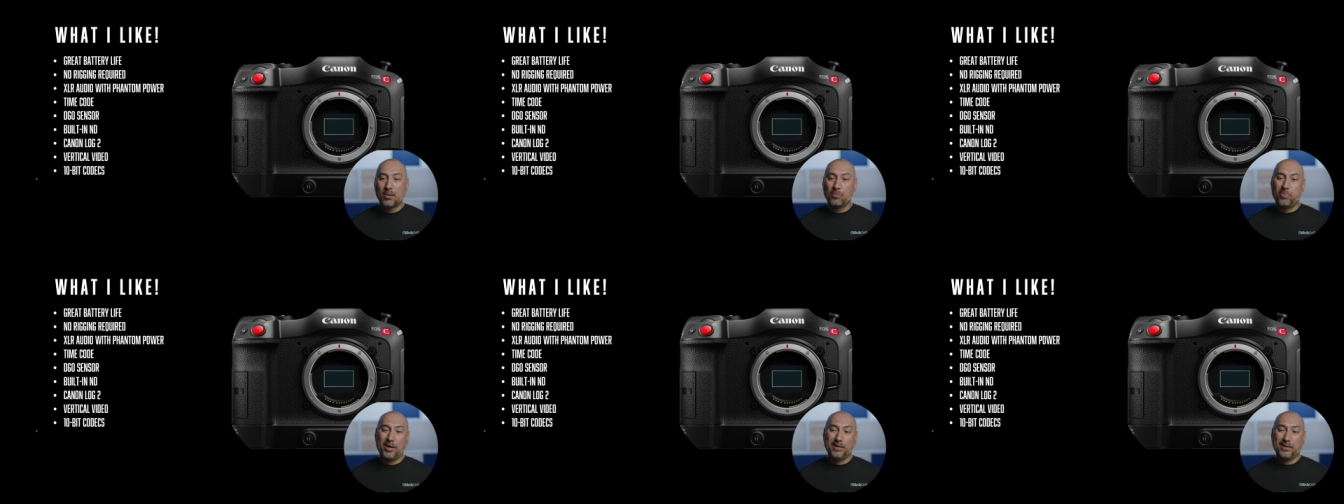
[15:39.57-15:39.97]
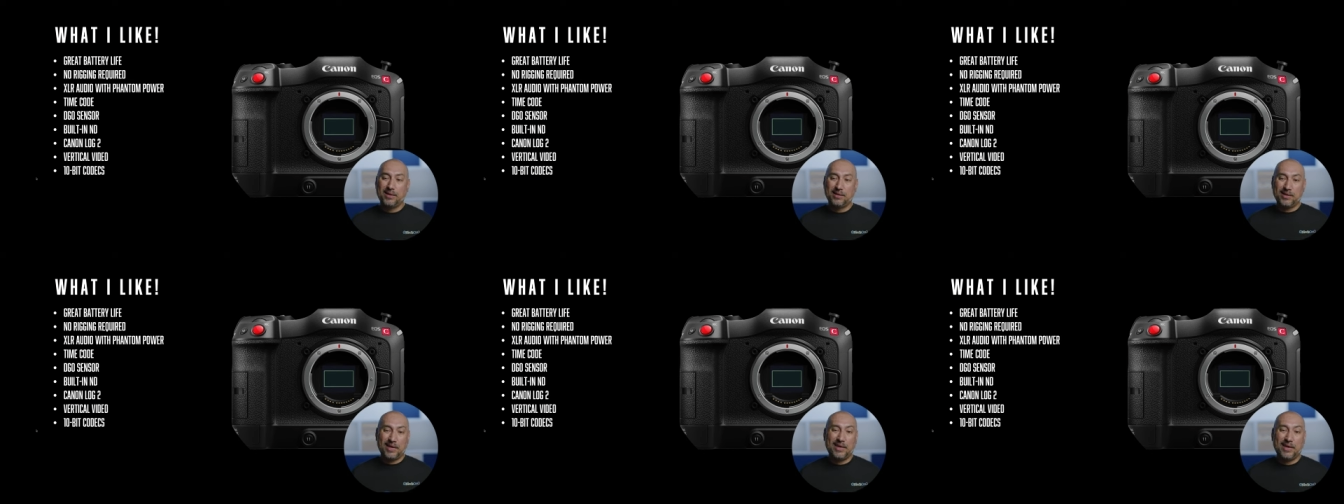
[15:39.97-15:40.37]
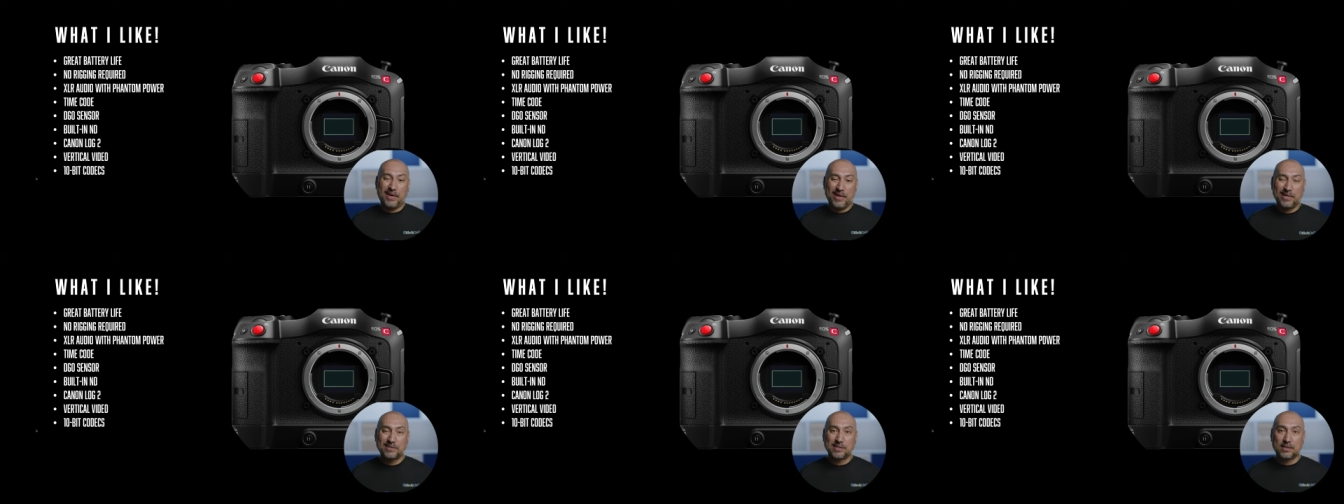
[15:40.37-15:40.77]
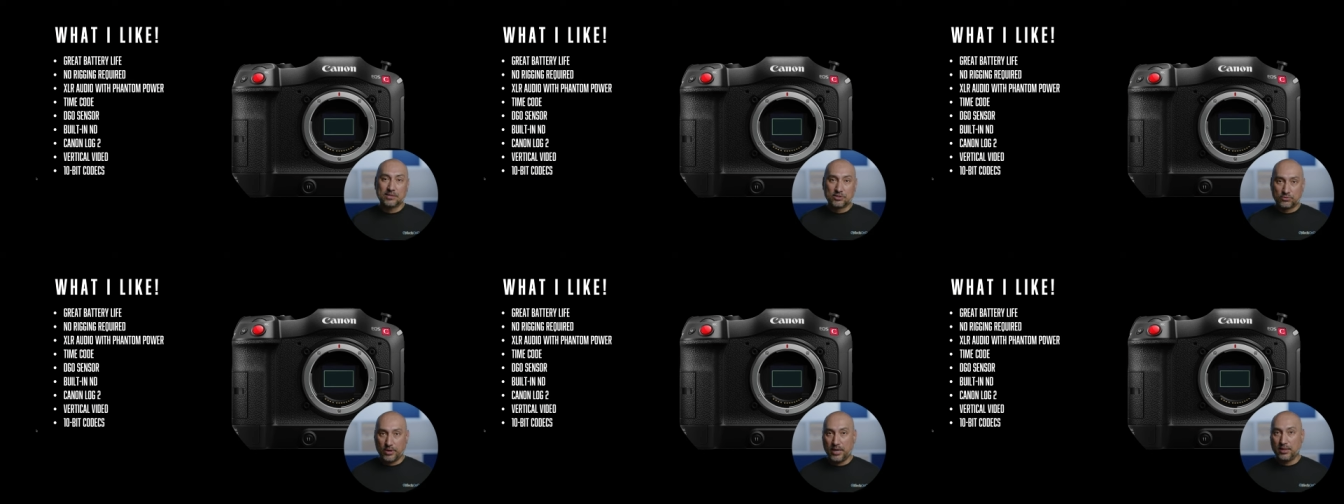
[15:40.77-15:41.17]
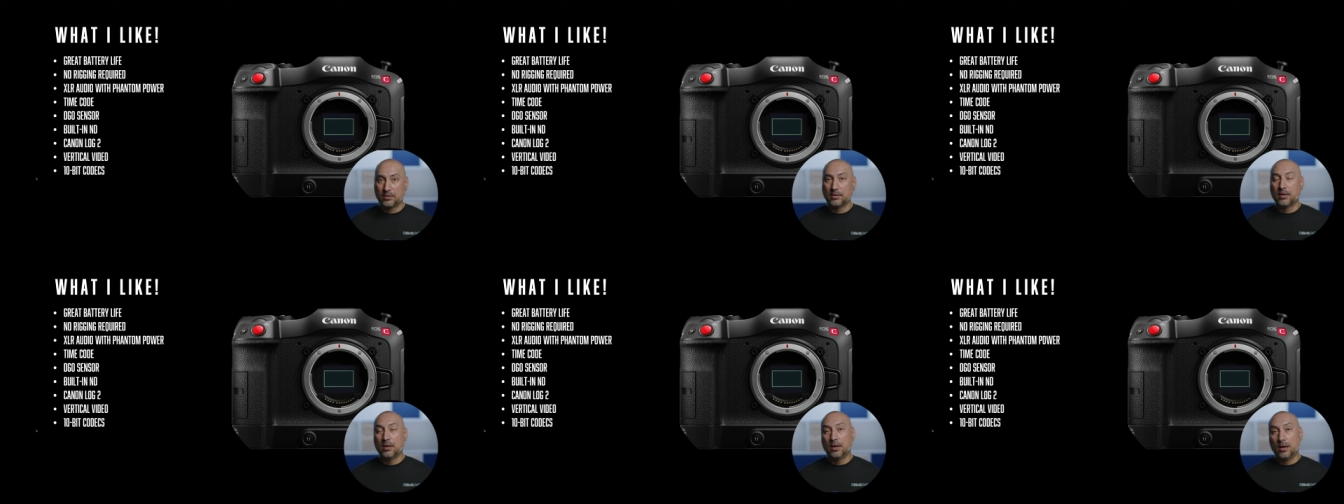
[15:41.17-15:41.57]
but it is a strength
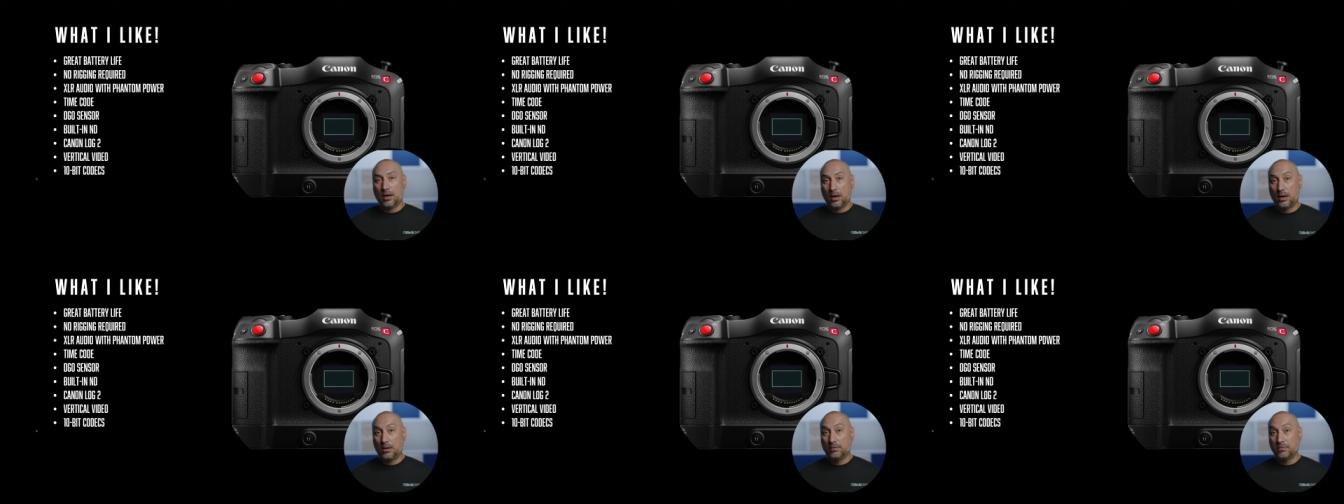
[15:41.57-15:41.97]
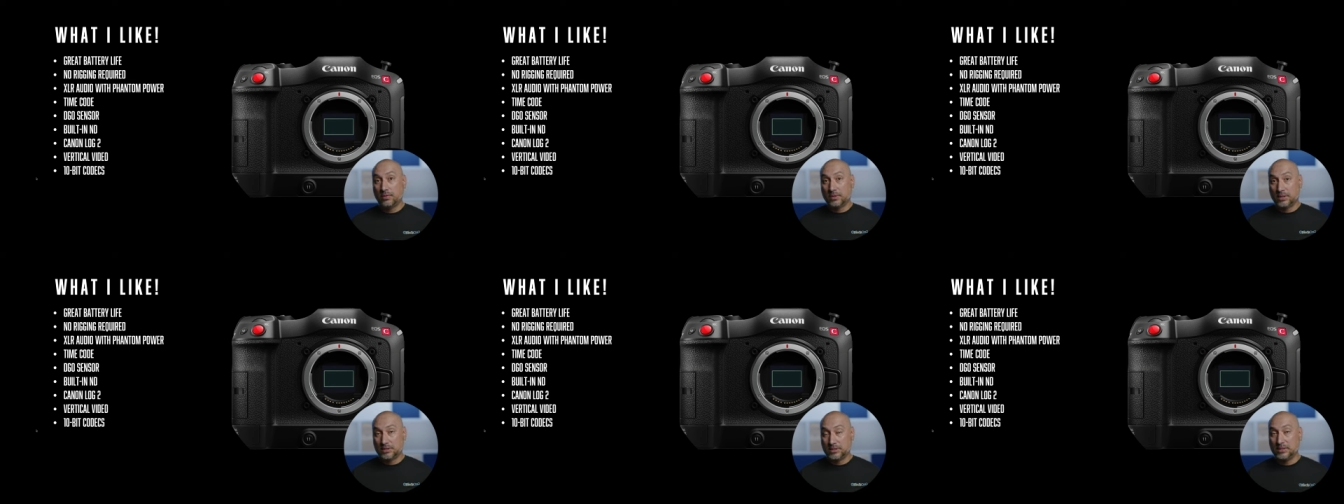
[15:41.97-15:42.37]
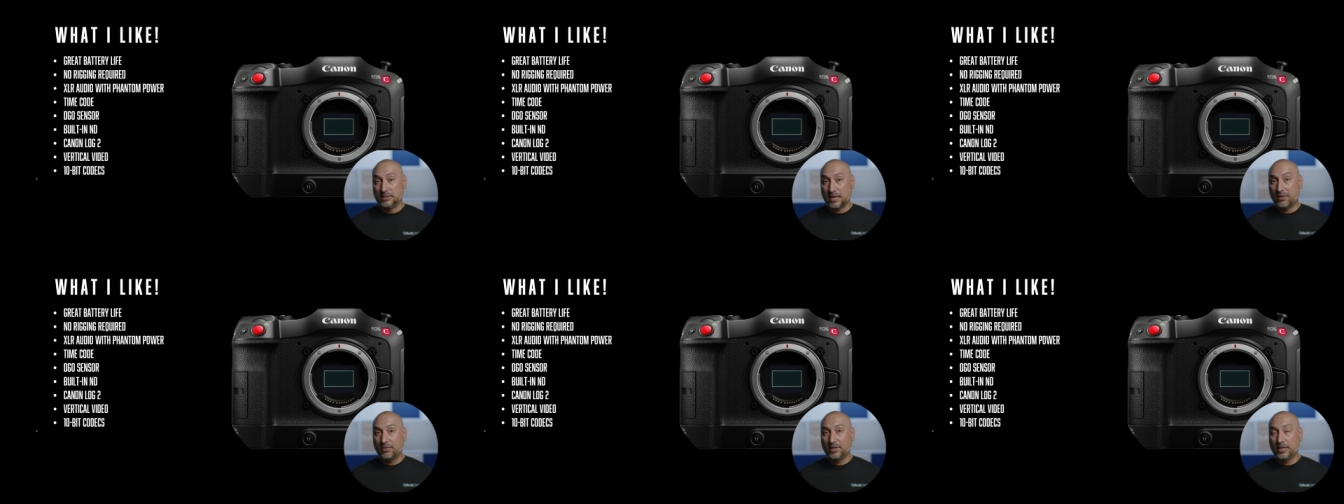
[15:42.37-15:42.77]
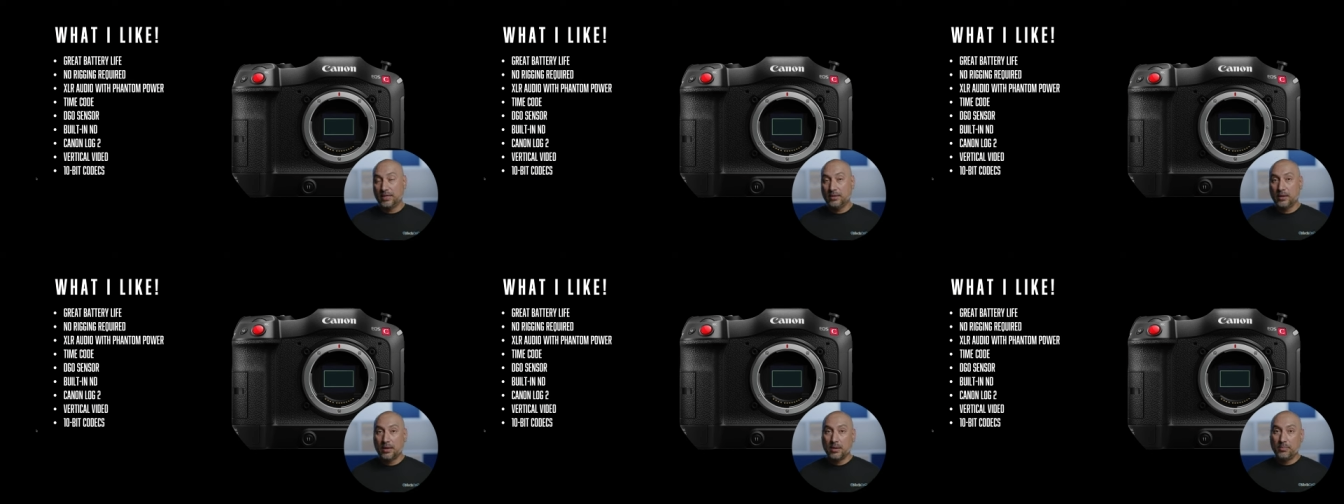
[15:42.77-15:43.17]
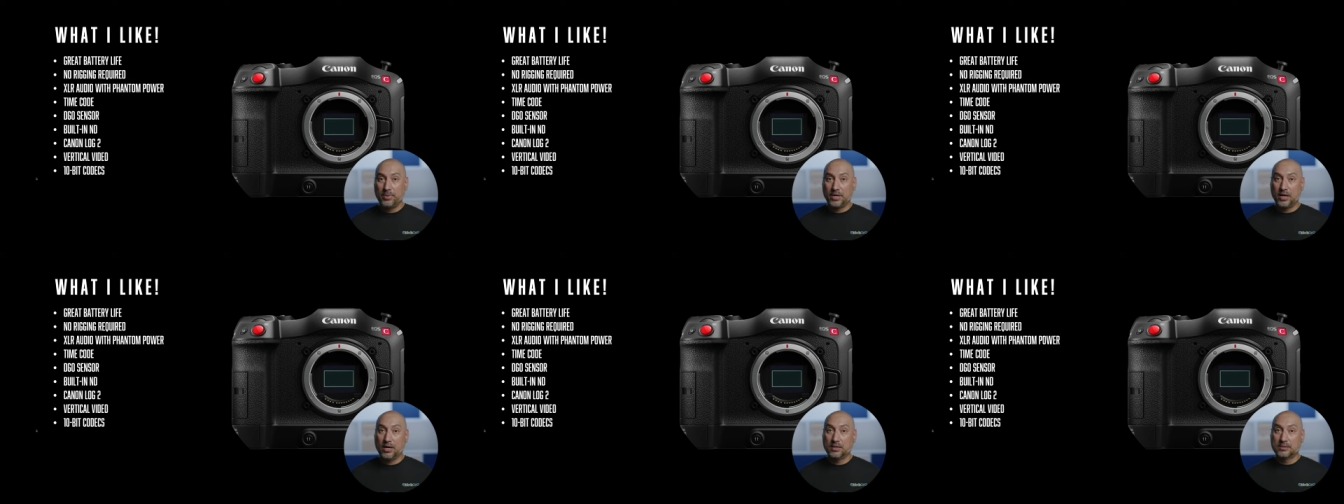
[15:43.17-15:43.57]
of the C70
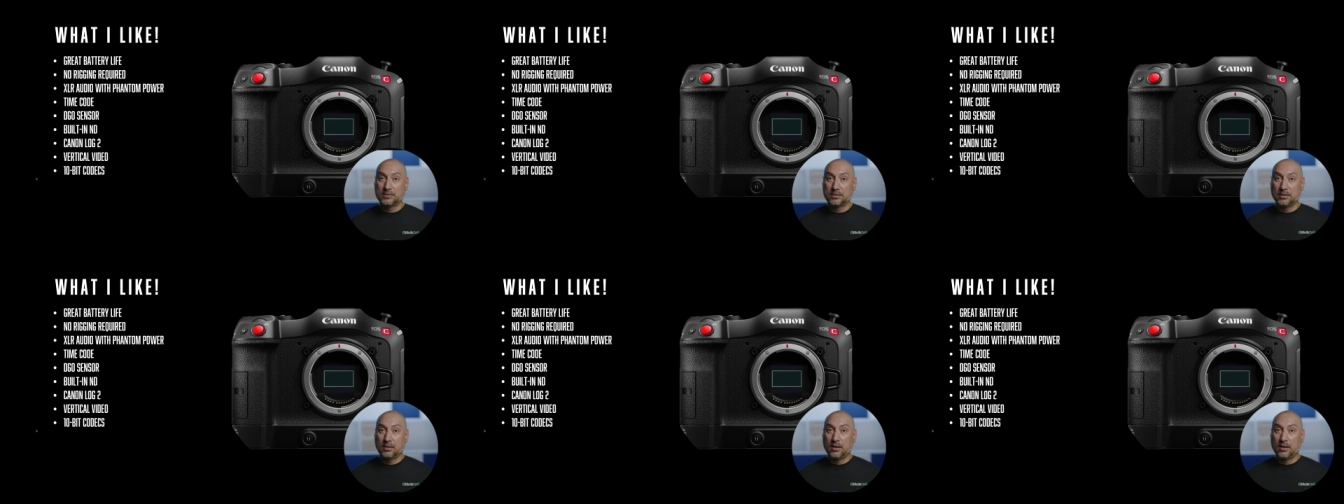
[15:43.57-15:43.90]
because